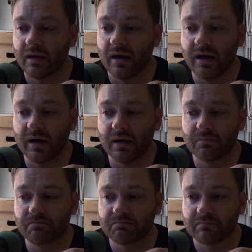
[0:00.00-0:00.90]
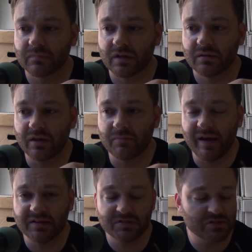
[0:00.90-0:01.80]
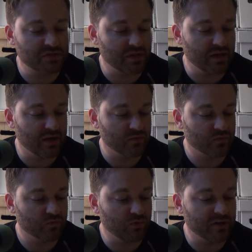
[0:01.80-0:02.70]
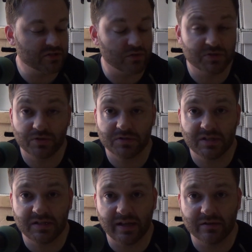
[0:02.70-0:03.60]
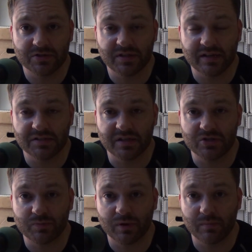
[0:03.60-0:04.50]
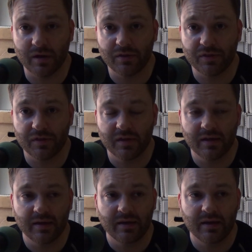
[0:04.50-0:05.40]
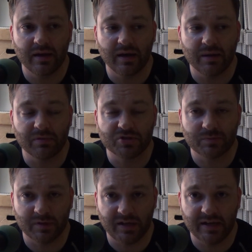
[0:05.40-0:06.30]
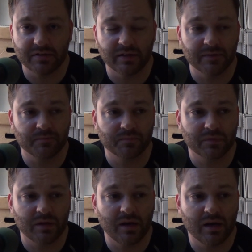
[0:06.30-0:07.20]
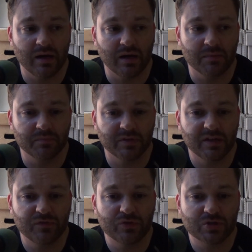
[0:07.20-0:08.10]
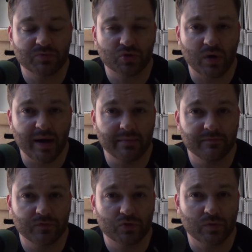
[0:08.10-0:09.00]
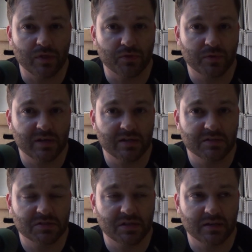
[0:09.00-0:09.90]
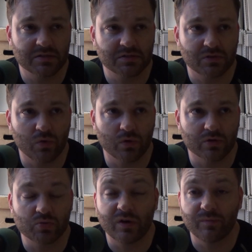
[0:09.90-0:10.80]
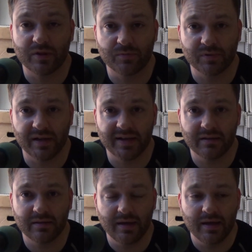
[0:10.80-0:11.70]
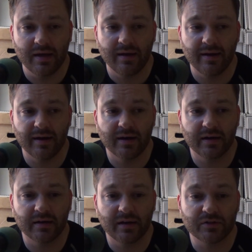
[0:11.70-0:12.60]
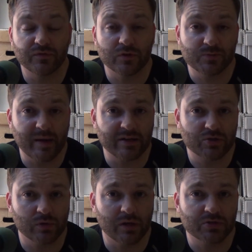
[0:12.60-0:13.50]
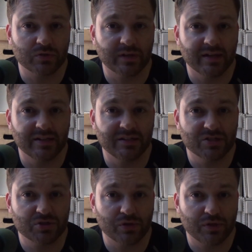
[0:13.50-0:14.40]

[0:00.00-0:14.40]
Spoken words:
Now the boxes run as low as $13.90 per month, plus shipping and handling. If you subscribe to a 3, 6, or 12-month plan, on your first box you'll also get an additional